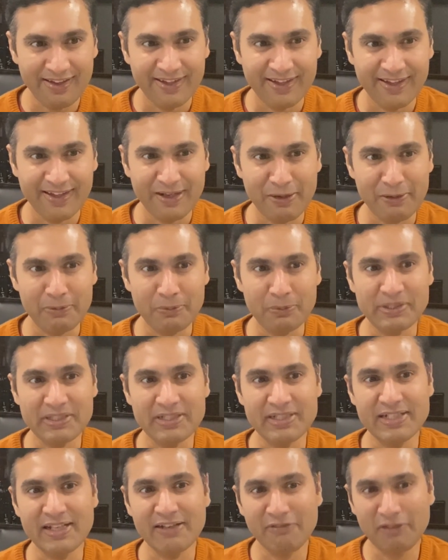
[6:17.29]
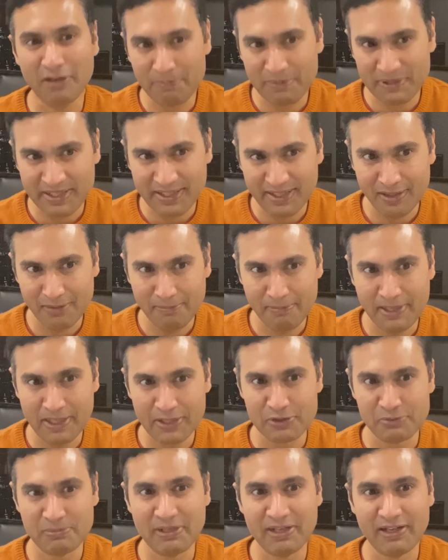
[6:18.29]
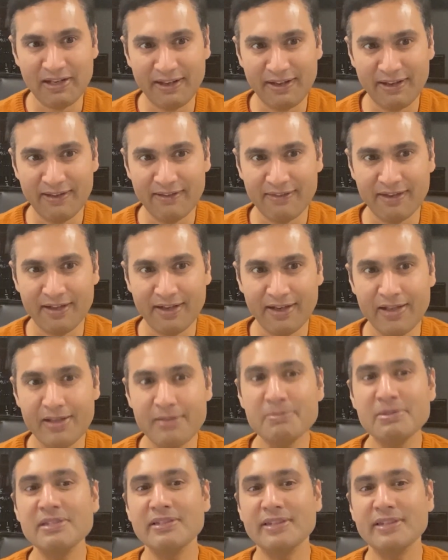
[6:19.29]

you know we can develop a data management layer that enables